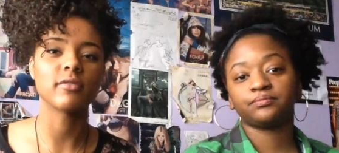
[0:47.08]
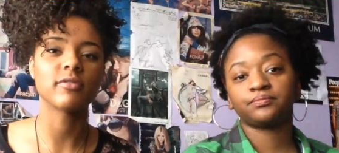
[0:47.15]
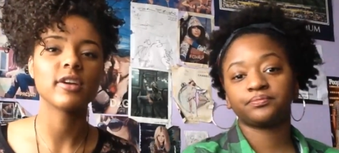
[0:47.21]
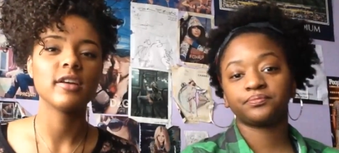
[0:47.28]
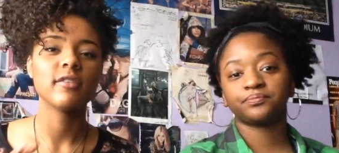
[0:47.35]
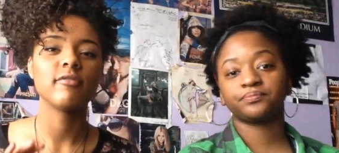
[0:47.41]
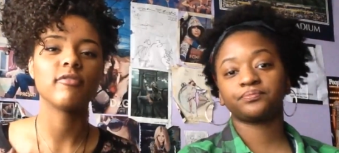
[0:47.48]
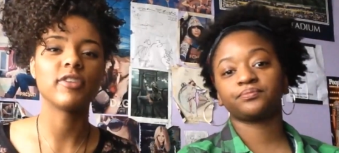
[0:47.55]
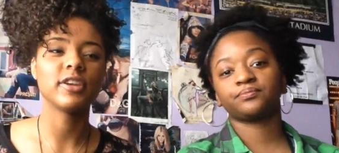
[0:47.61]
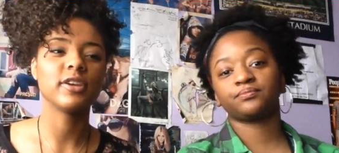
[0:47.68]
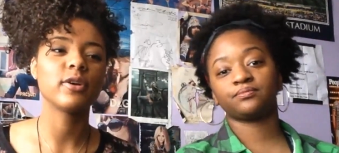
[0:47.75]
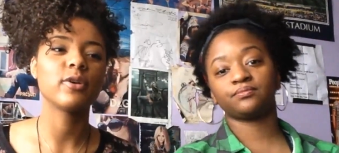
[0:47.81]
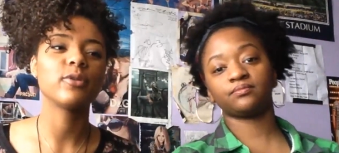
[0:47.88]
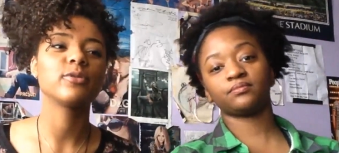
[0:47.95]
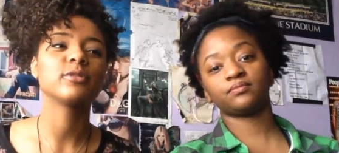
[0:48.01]
Speaker 1: of
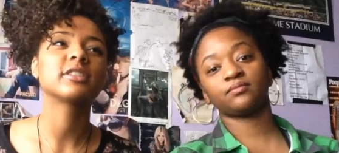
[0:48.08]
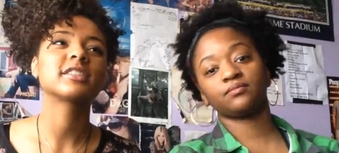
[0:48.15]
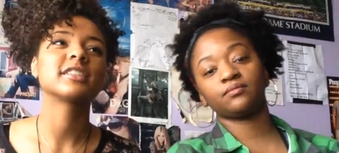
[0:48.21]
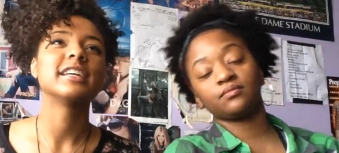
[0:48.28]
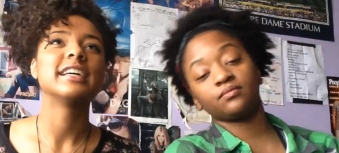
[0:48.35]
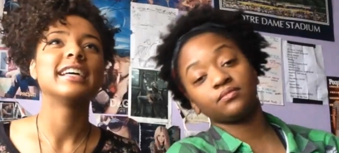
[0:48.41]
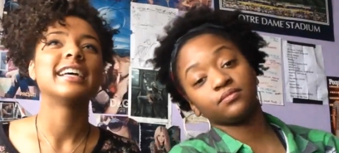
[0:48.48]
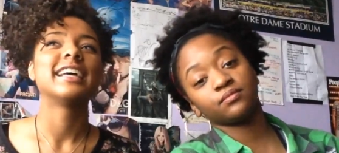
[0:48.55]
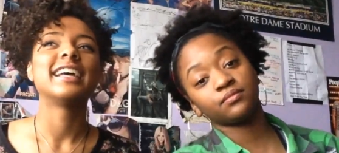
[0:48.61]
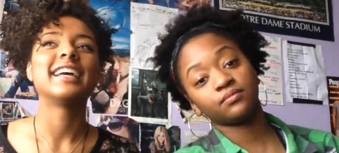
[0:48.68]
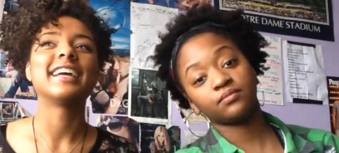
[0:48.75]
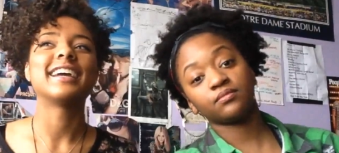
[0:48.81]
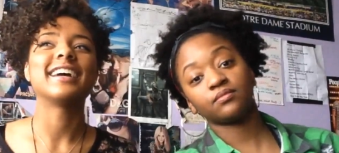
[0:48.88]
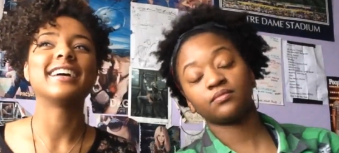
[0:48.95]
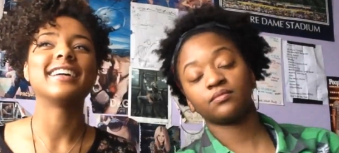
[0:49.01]
videos
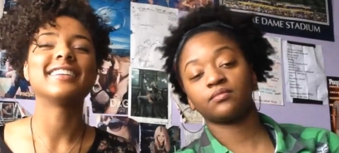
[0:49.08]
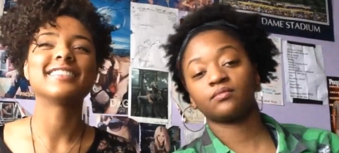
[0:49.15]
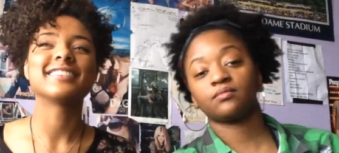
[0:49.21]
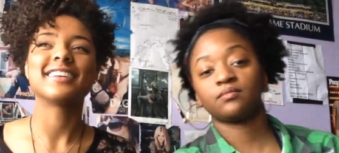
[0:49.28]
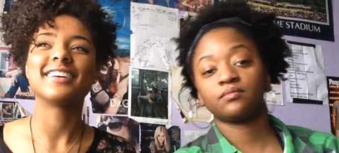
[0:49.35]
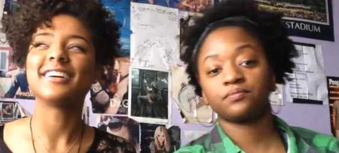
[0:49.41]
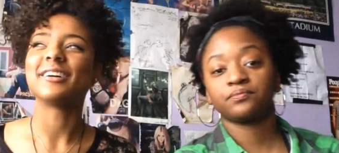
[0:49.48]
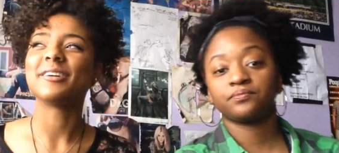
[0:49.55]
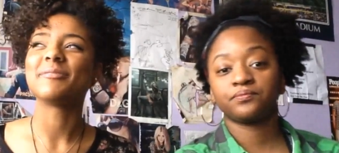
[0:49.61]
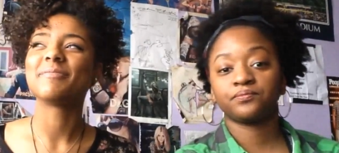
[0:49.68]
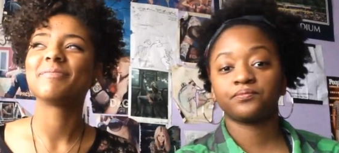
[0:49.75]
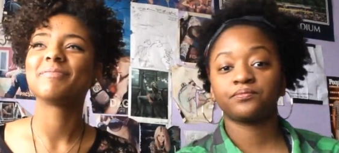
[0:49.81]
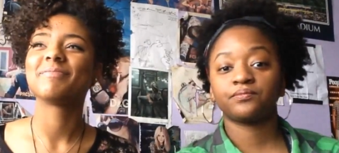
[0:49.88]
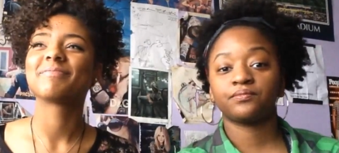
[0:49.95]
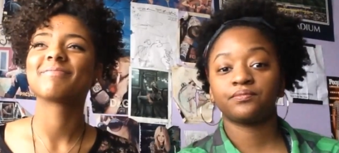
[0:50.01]
and
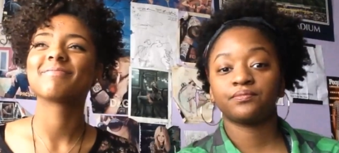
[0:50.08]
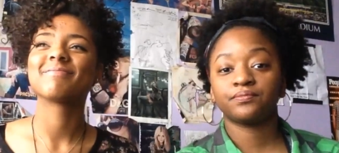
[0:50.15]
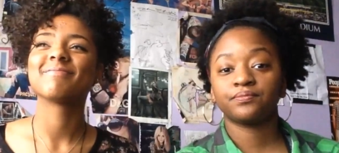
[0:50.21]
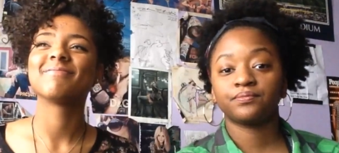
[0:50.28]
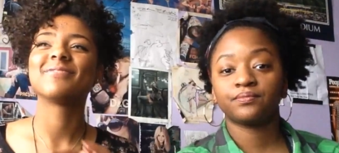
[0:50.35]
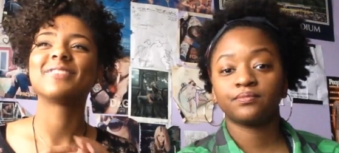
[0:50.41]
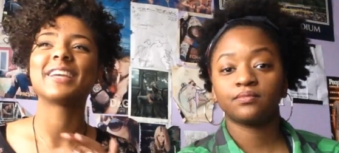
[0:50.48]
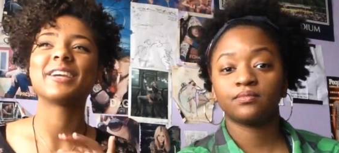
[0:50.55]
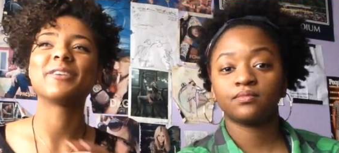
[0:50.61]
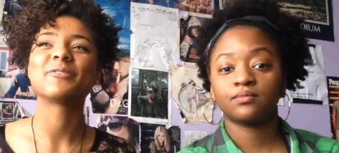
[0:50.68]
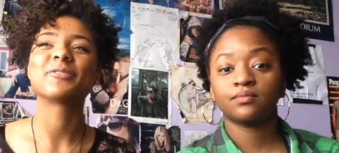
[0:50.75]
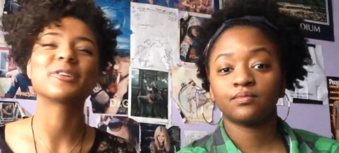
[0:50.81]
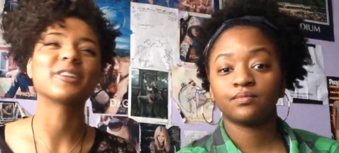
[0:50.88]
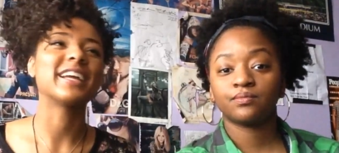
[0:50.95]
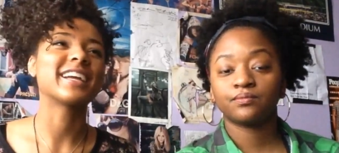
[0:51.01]

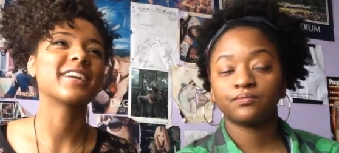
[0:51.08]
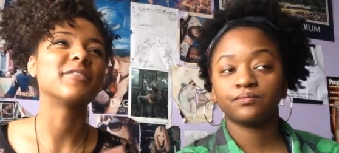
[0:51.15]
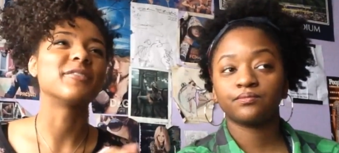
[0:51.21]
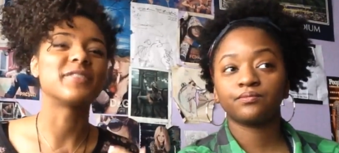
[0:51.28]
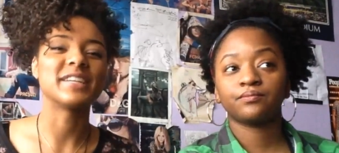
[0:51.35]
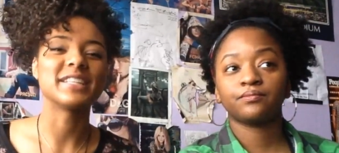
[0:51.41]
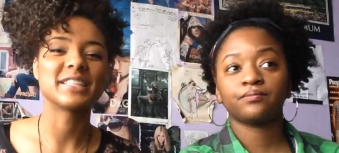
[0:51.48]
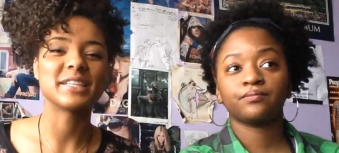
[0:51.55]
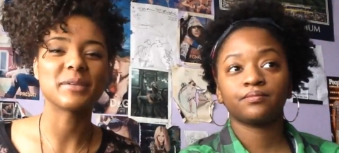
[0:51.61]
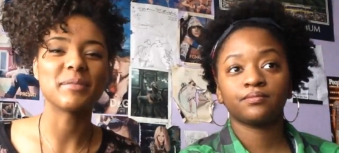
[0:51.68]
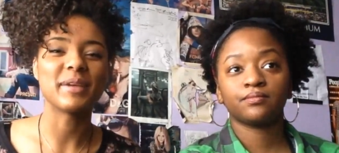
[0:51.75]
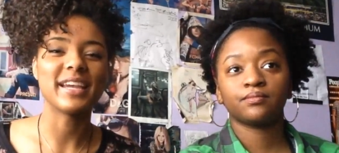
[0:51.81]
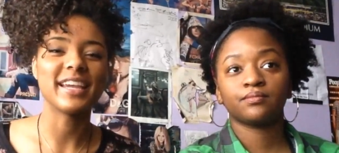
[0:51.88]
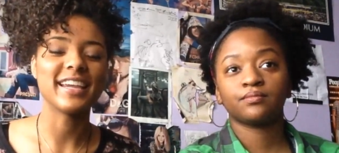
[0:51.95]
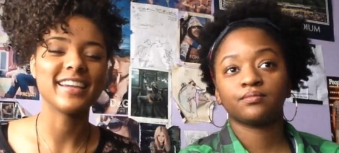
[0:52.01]
they were, like,
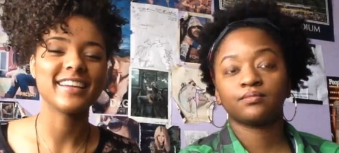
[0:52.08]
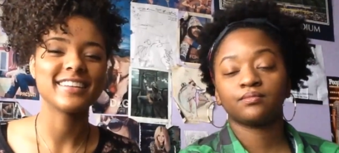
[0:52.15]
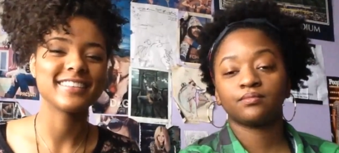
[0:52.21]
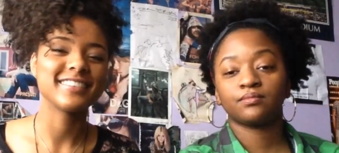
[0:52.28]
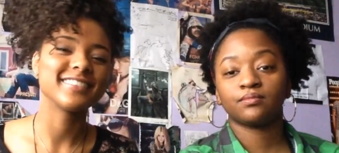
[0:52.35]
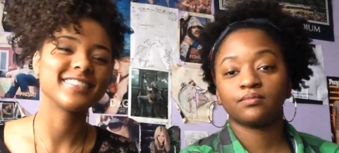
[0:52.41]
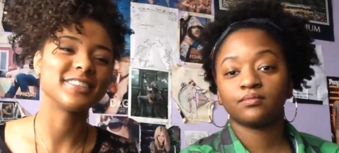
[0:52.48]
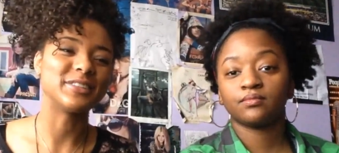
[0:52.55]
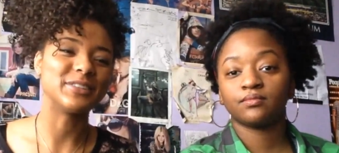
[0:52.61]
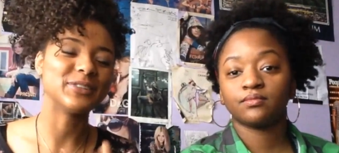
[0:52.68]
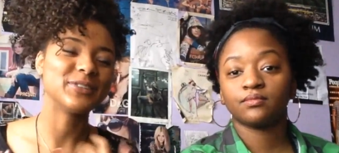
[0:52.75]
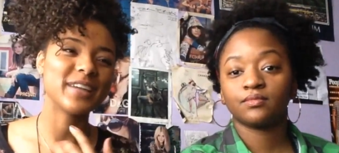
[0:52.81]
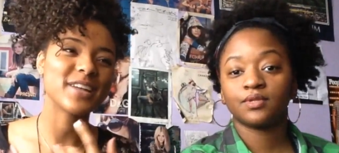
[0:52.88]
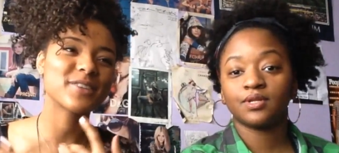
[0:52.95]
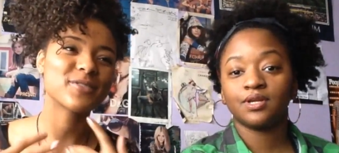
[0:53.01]
convincing me to
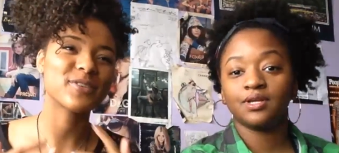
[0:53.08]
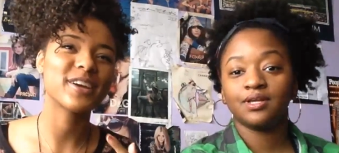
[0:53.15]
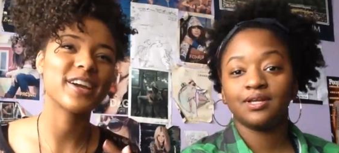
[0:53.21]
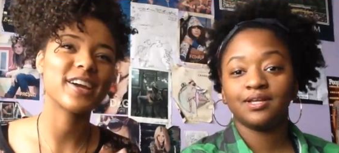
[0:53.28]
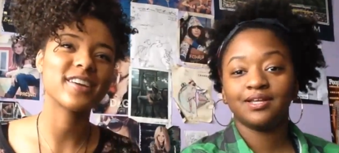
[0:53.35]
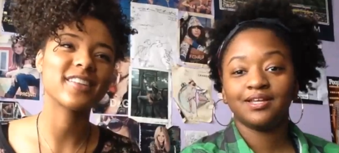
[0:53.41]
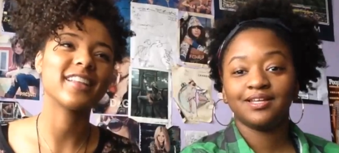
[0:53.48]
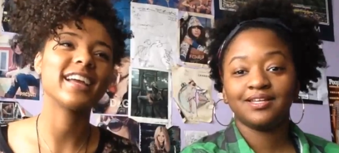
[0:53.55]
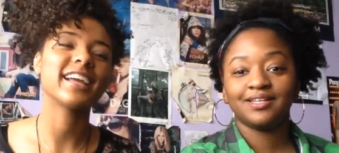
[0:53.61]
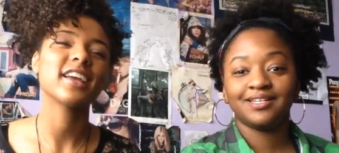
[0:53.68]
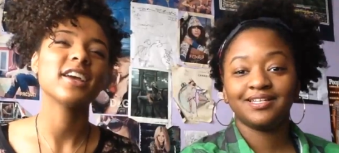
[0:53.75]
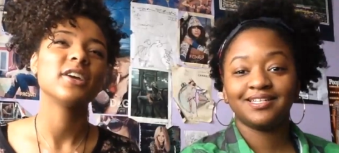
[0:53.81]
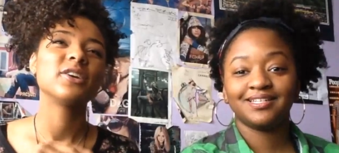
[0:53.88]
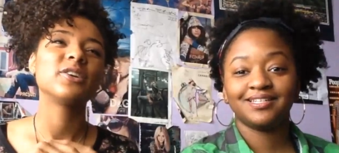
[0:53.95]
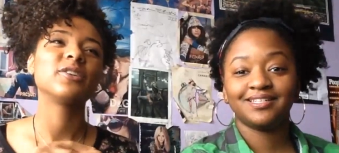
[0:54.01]
do natural hair and,
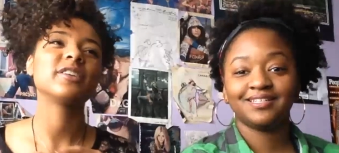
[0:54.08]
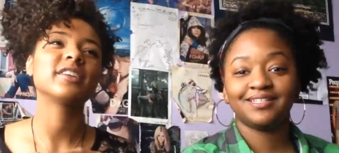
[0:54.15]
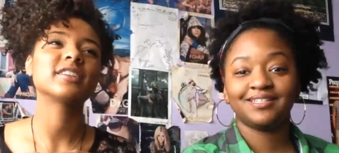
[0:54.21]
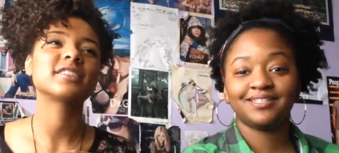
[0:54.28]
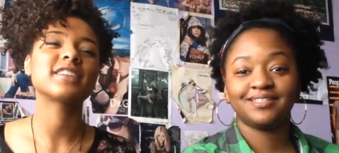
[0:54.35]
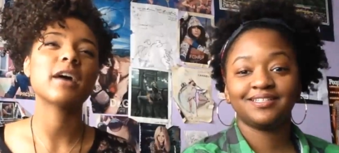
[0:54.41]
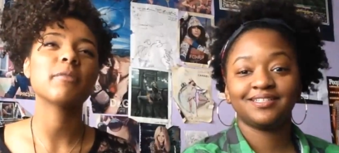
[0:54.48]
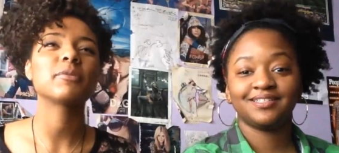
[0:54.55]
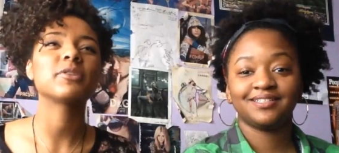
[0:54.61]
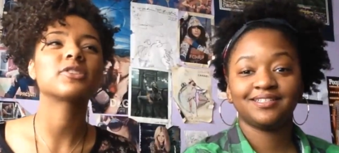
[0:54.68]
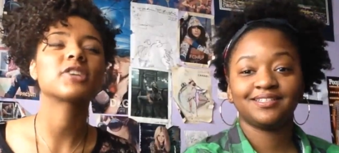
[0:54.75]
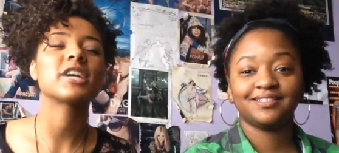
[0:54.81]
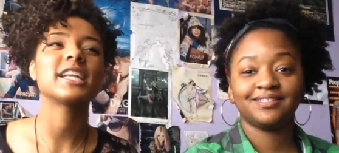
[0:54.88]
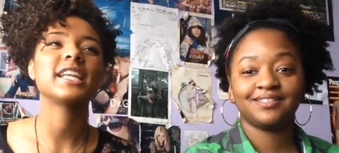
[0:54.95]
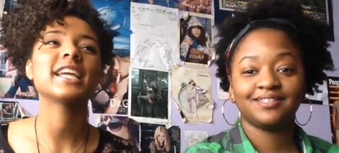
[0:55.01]
like, you need to stop with
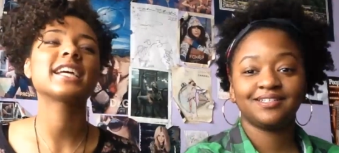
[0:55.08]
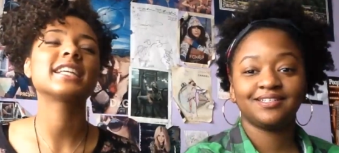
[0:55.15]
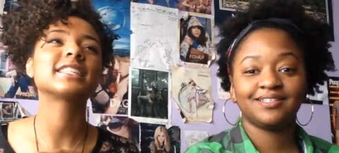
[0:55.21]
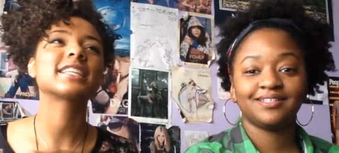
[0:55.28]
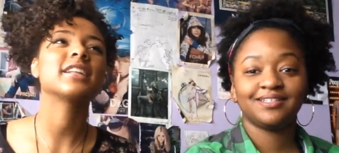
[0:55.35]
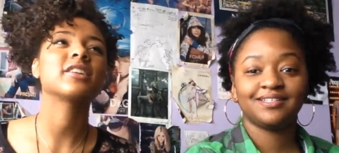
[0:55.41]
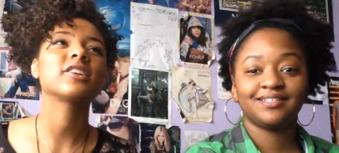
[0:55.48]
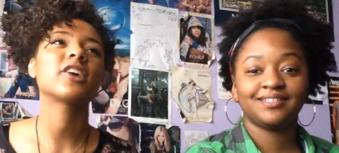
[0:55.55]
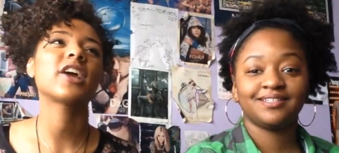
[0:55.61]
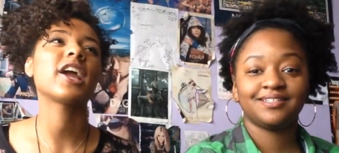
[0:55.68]
the straightening because it's killing